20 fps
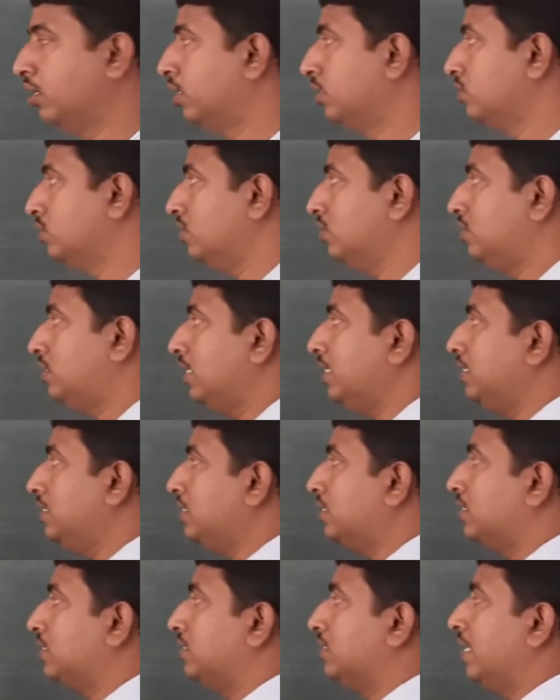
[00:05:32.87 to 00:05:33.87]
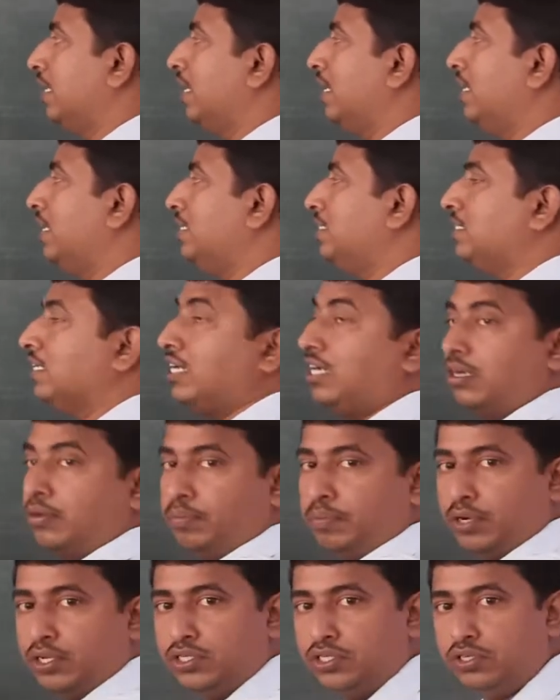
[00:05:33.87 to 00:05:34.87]
So since there is
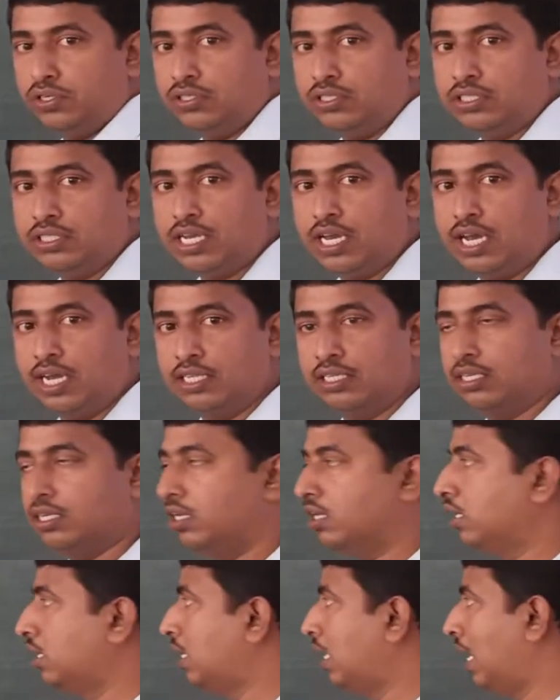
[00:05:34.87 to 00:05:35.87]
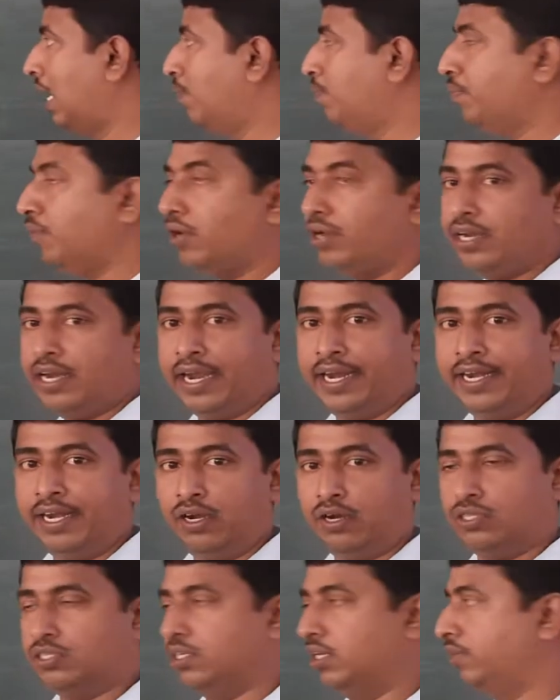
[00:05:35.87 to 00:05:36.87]
a positive charge upon
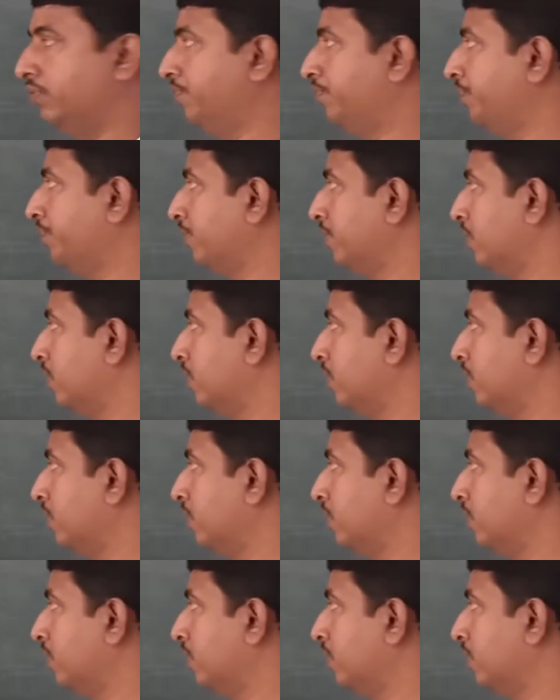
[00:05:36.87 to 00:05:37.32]
nitrogen,